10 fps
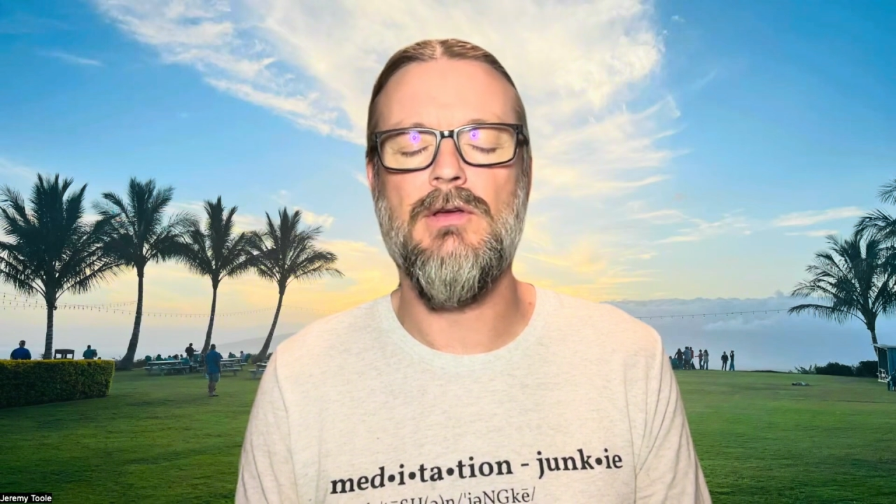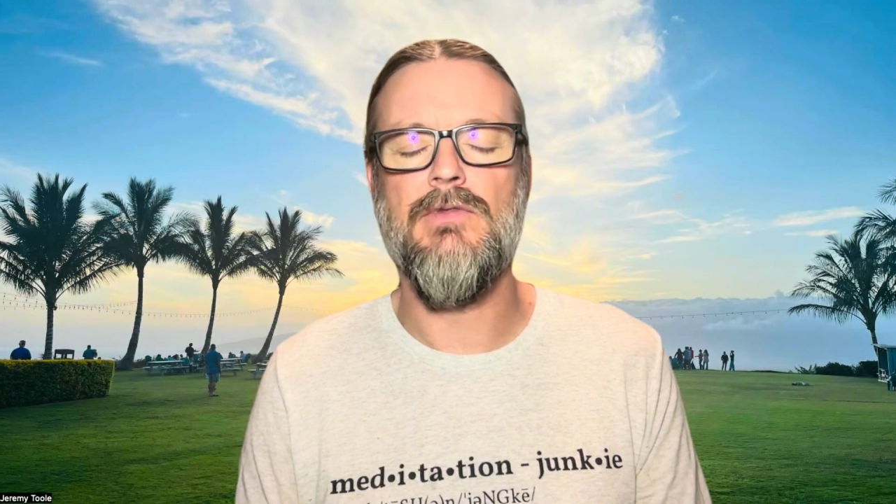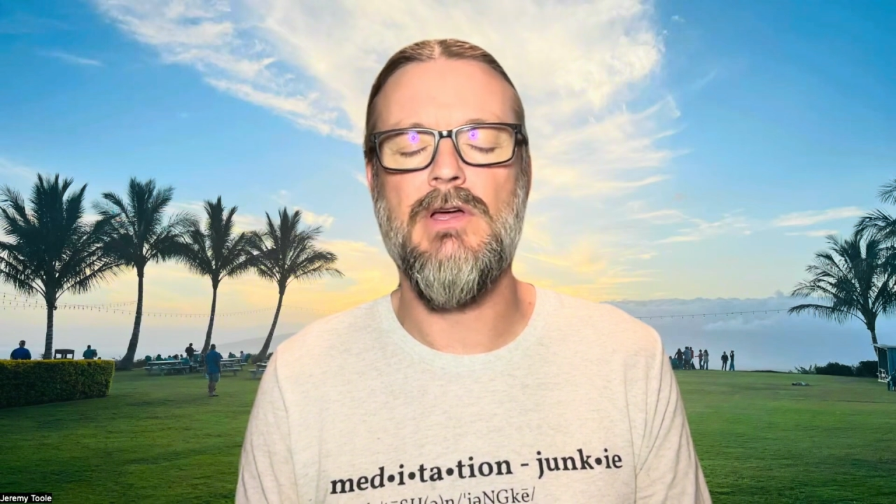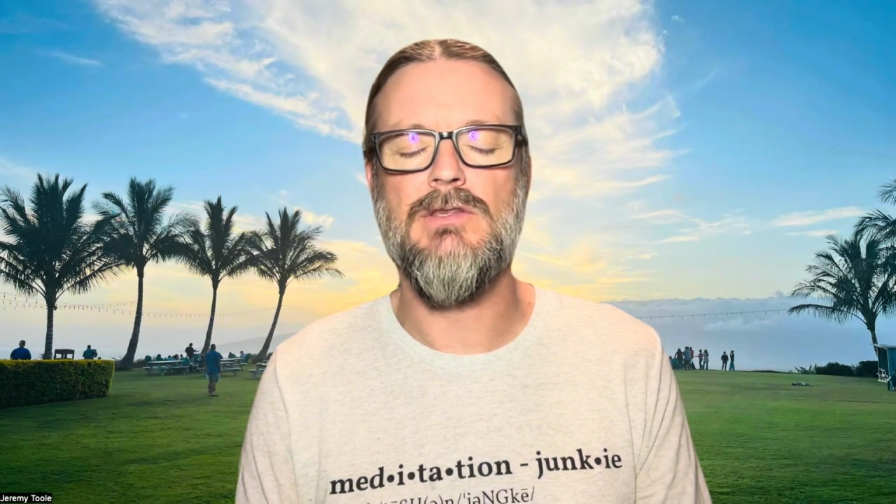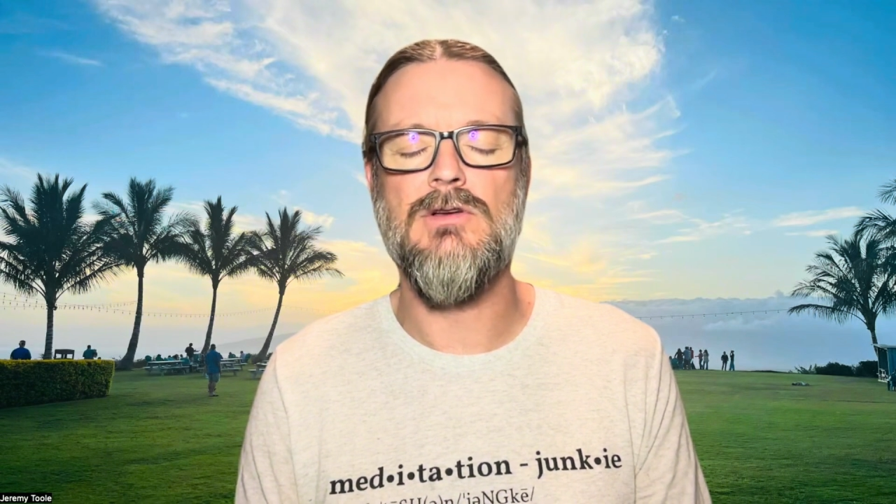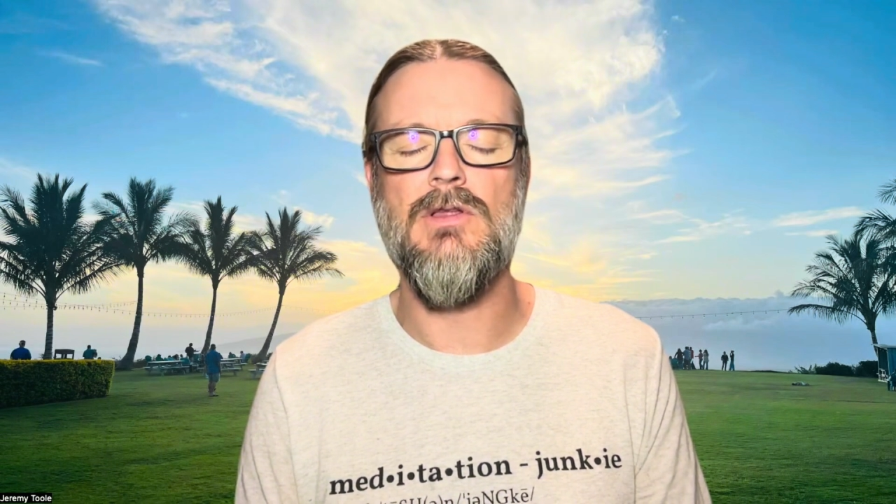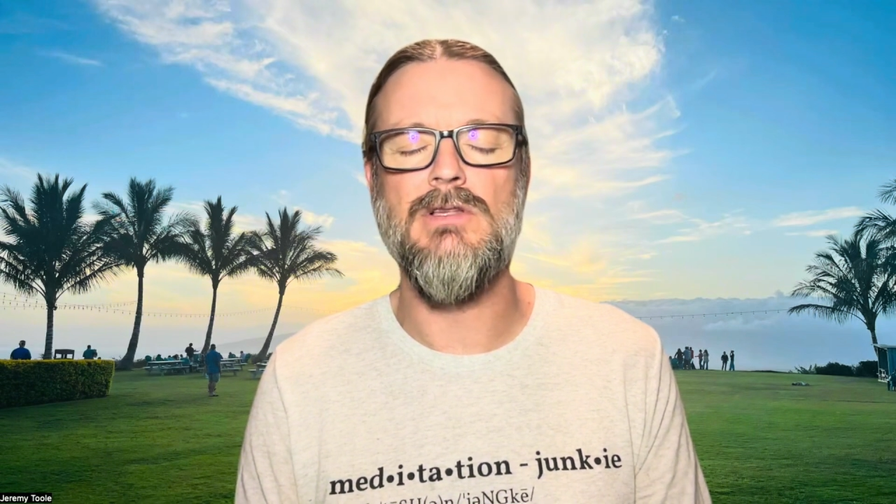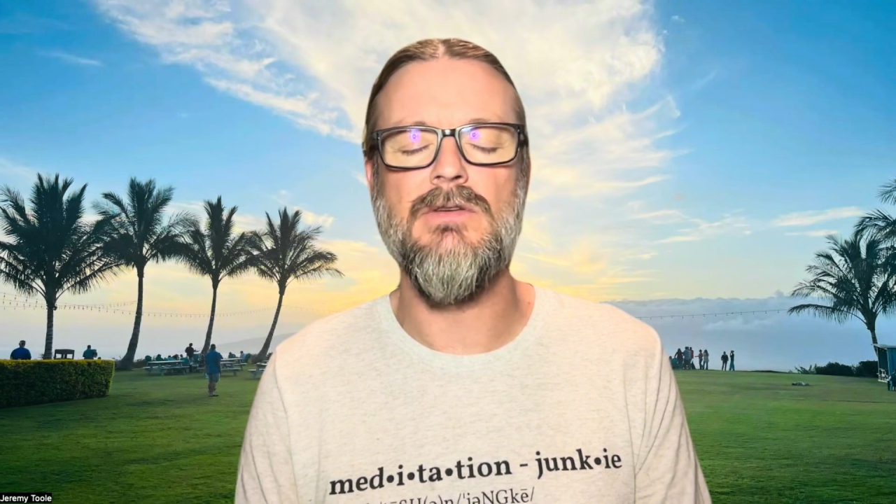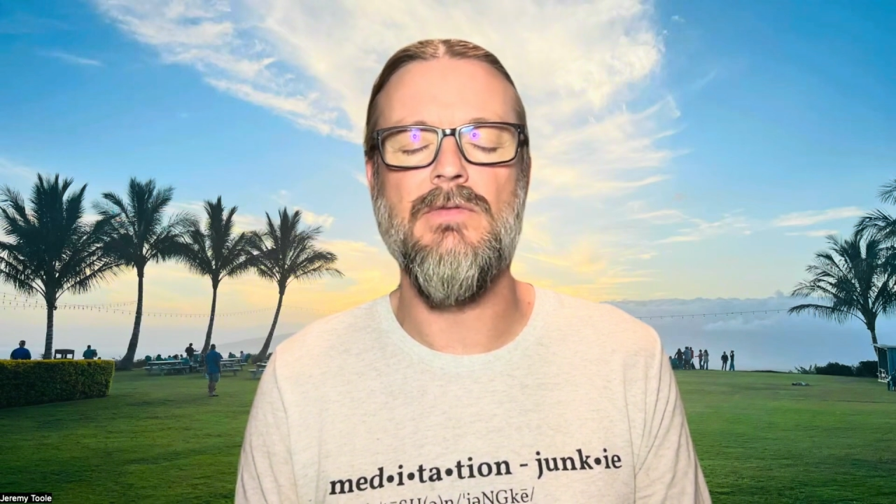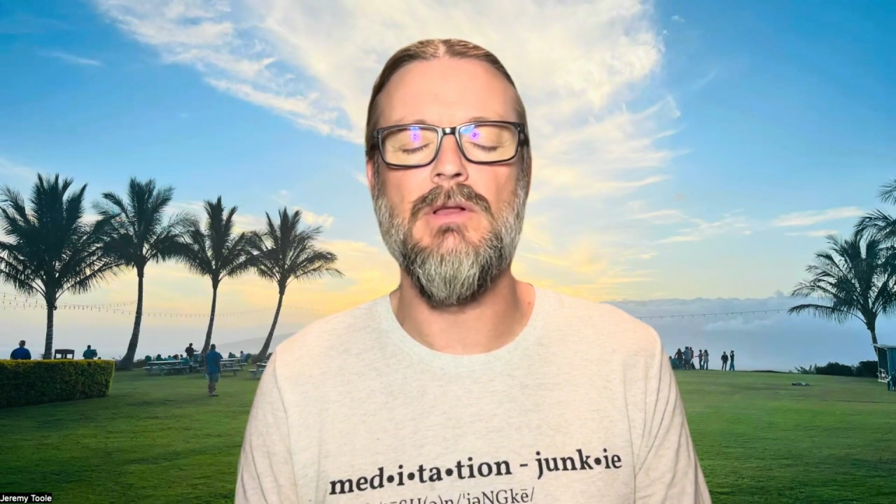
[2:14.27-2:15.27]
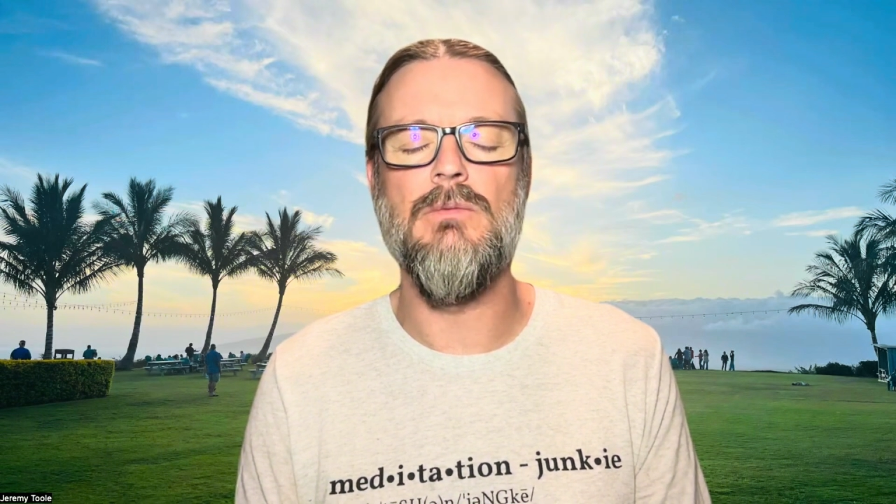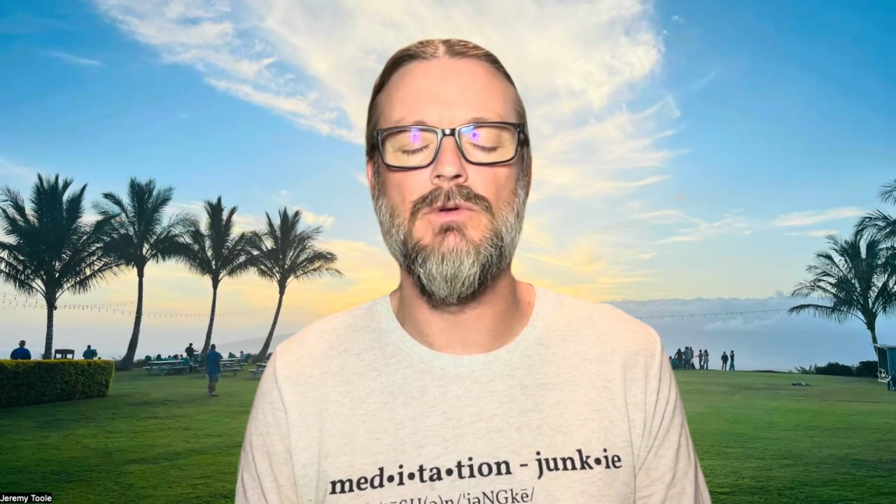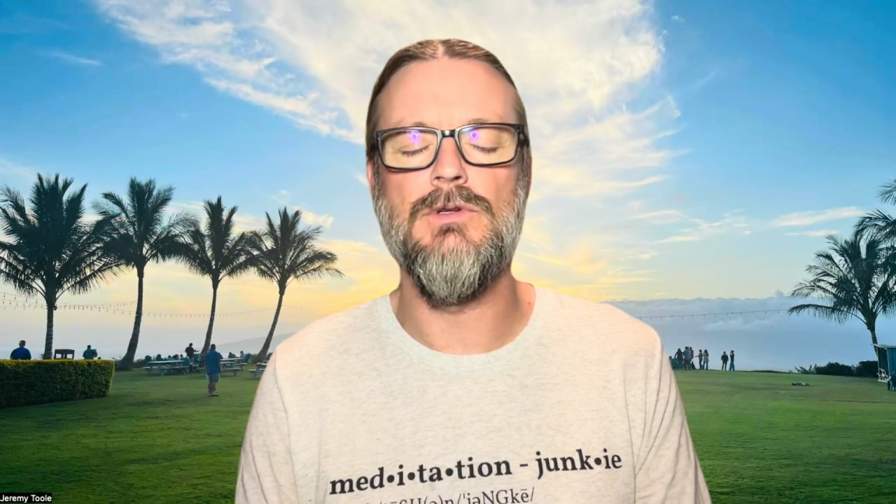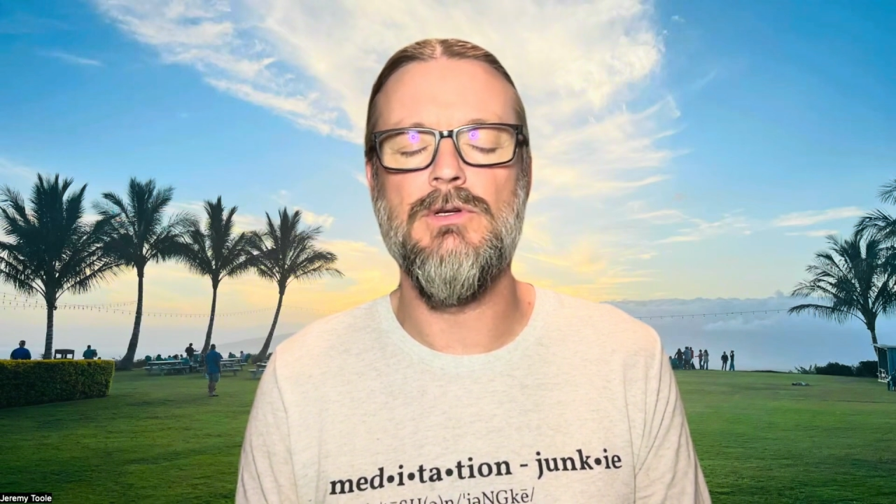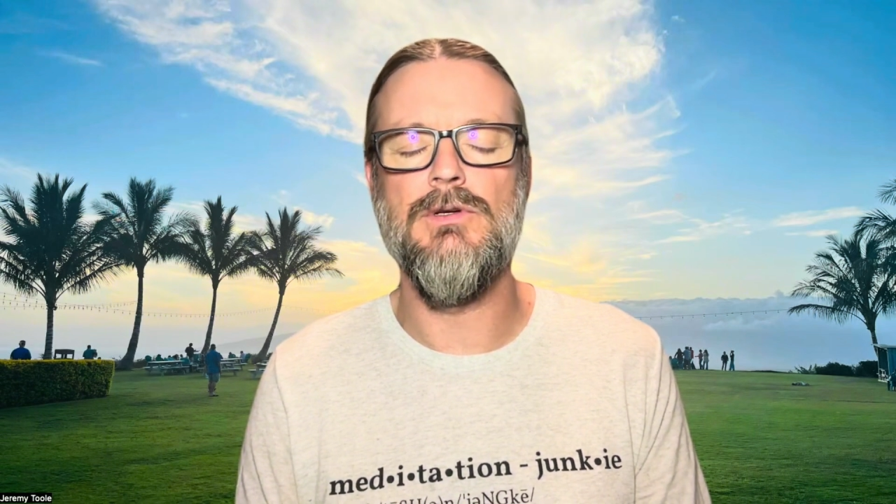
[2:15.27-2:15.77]
if that's all that's
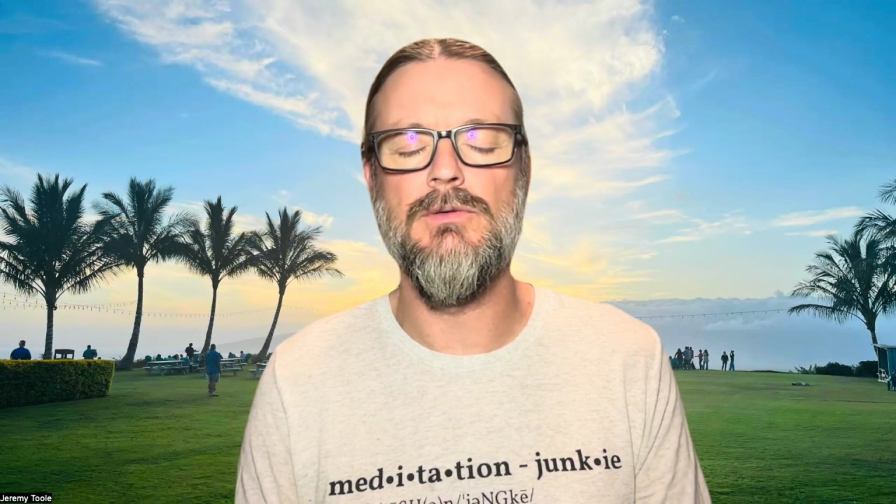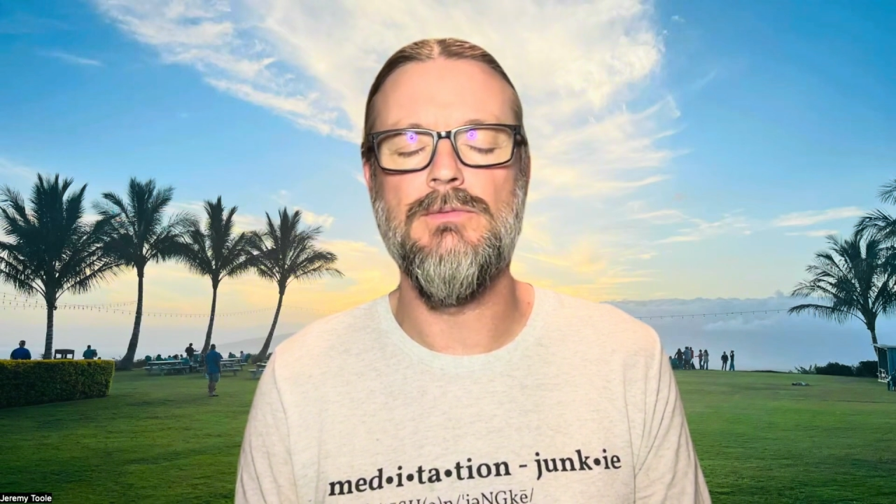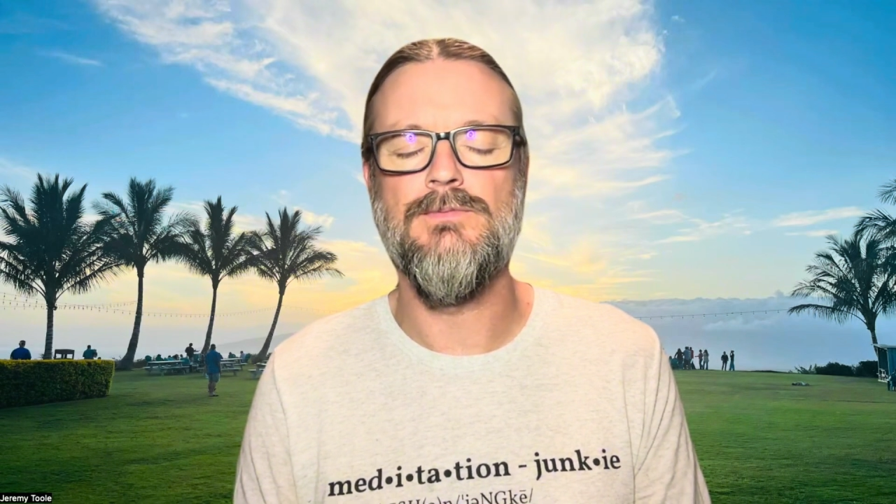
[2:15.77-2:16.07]
available to you.